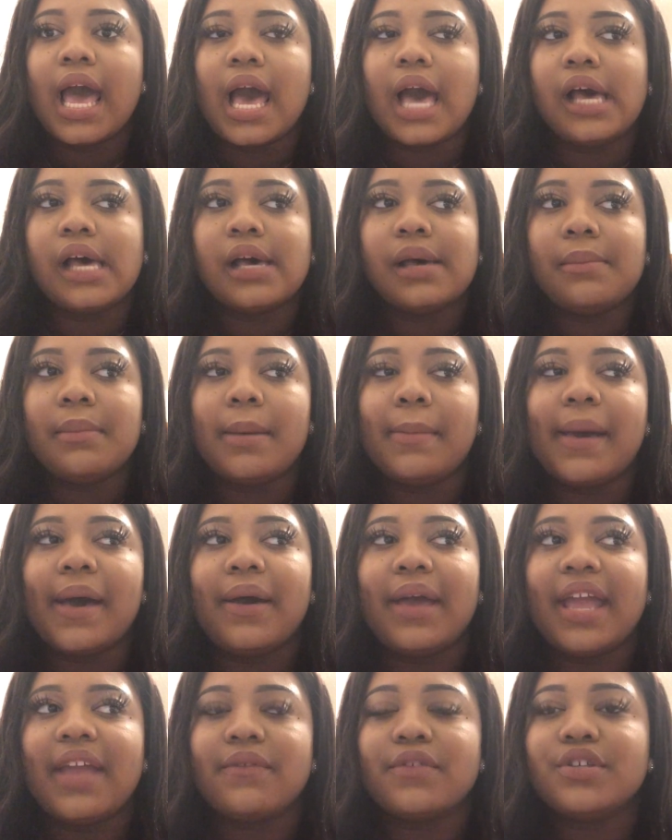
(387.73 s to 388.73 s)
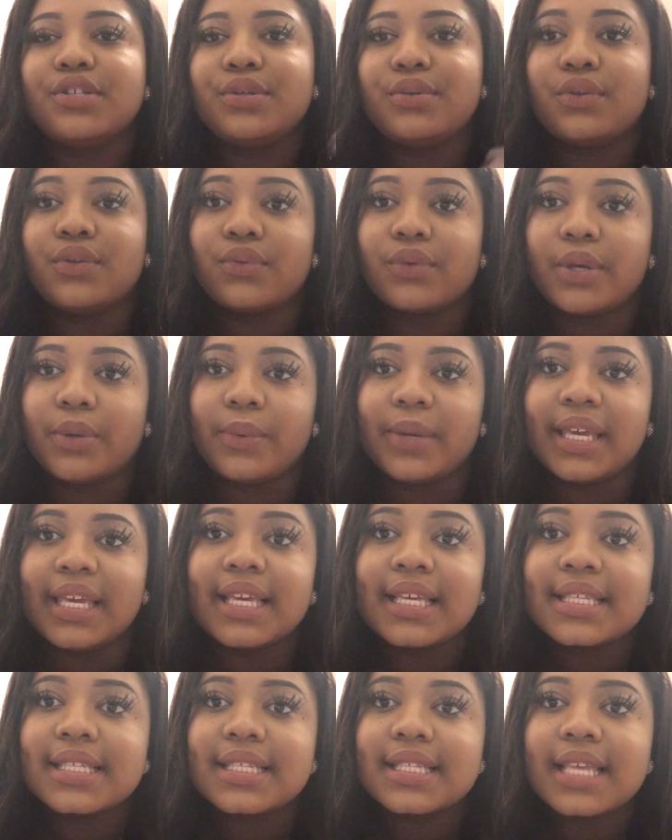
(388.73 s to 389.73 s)
about every 2 to 3
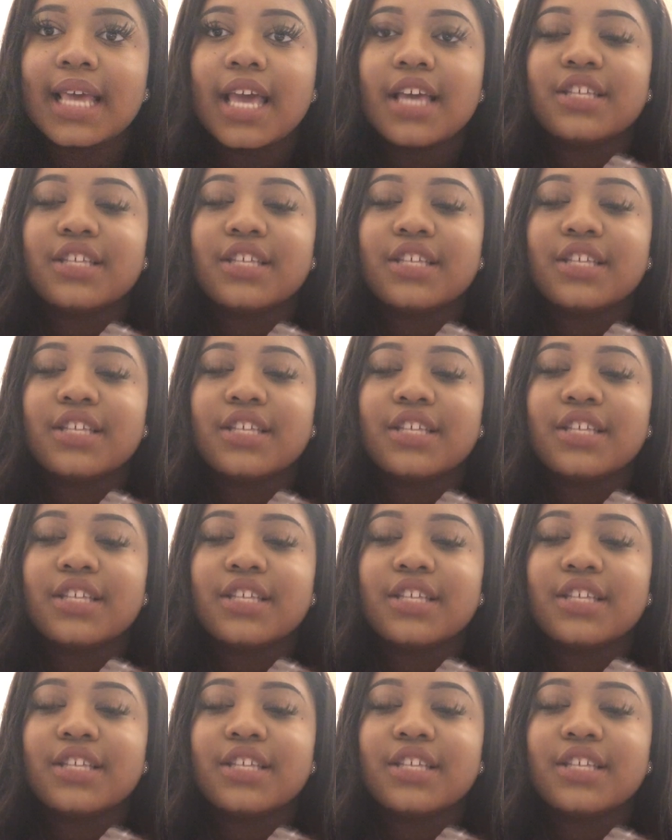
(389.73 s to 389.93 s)
weeks,